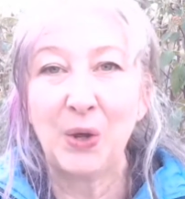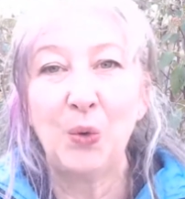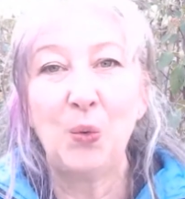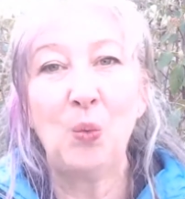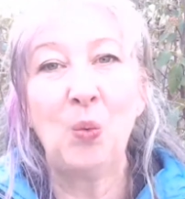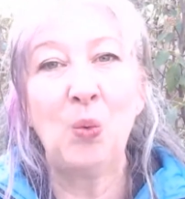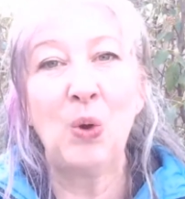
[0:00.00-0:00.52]

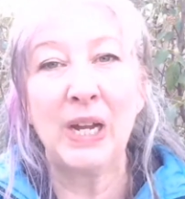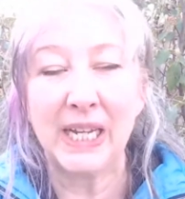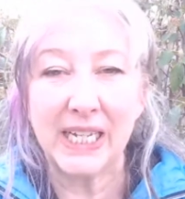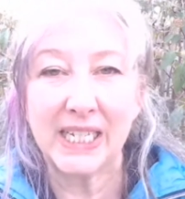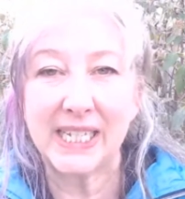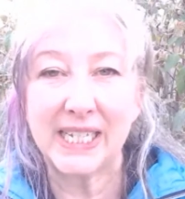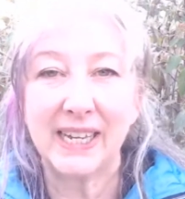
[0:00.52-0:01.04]

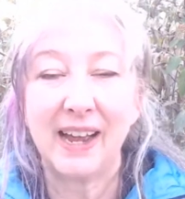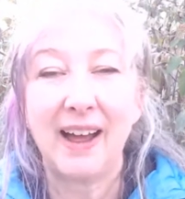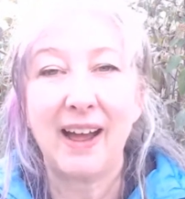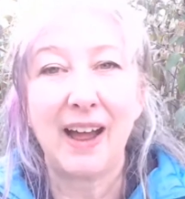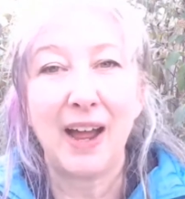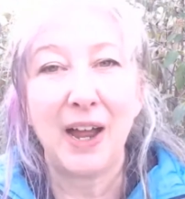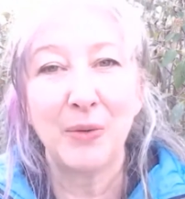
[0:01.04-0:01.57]
what
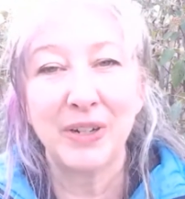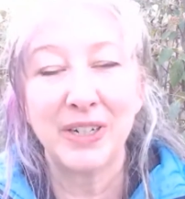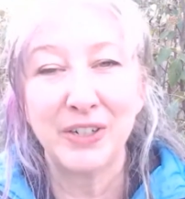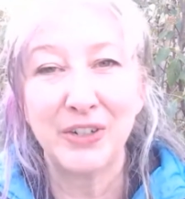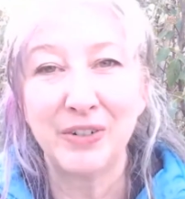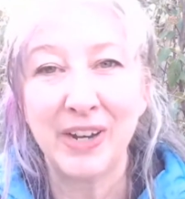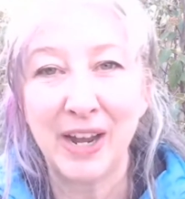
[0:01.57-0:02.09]
I want to
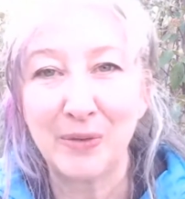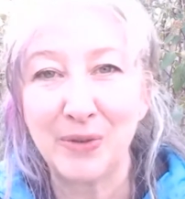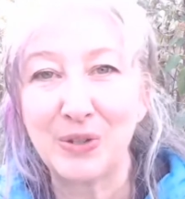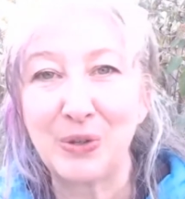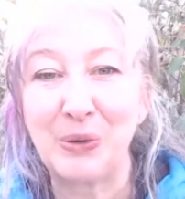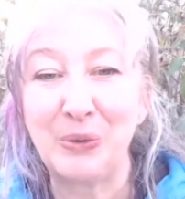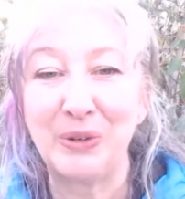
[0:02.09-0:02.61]
do now is
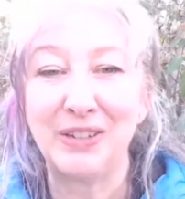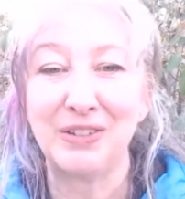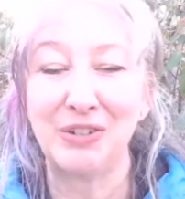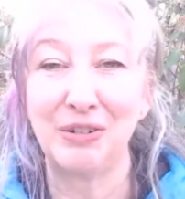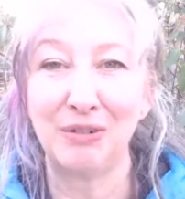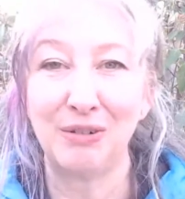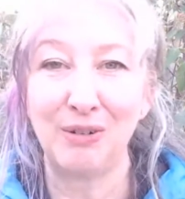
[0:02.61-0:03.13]
go
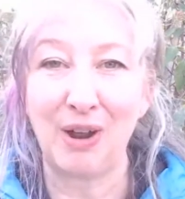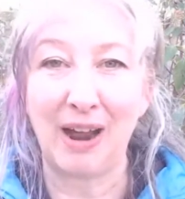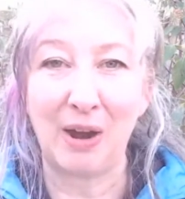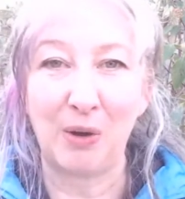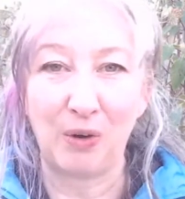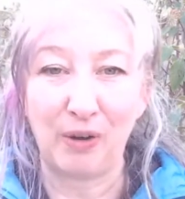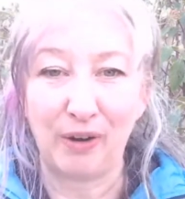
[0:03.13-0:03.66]
into
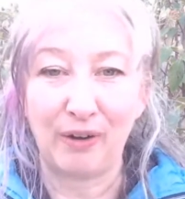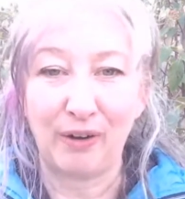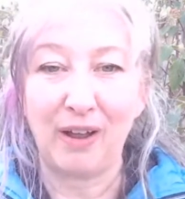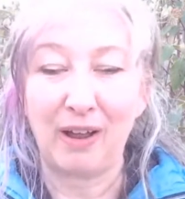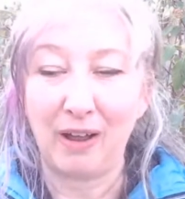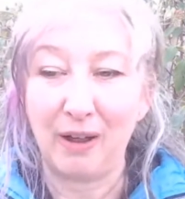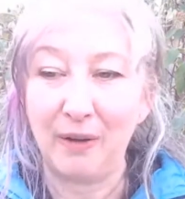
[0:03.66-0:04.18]
our
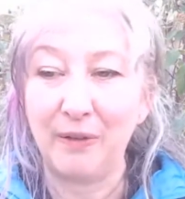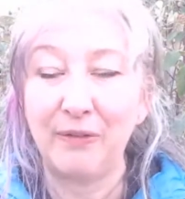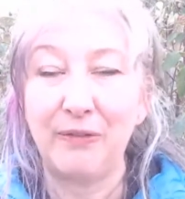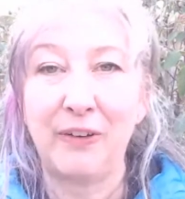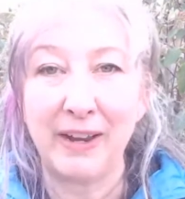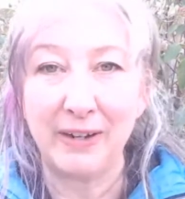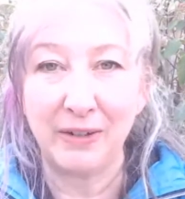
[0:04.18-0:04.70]

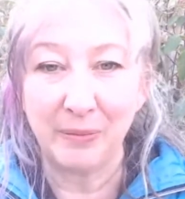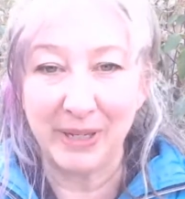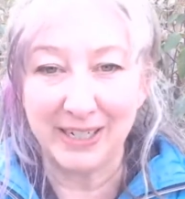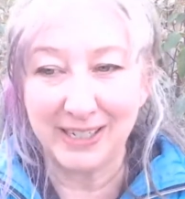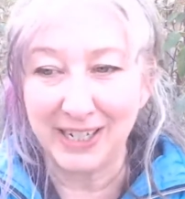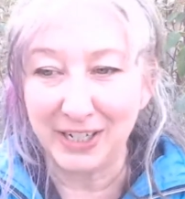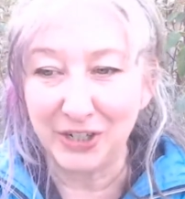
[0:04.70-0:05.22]
final
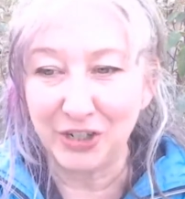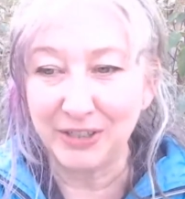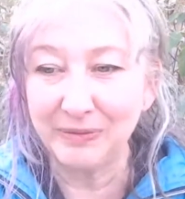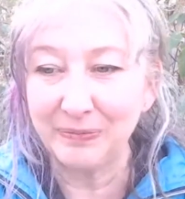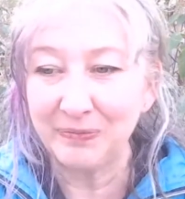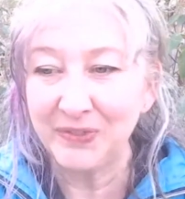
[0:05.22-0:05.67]
meditation.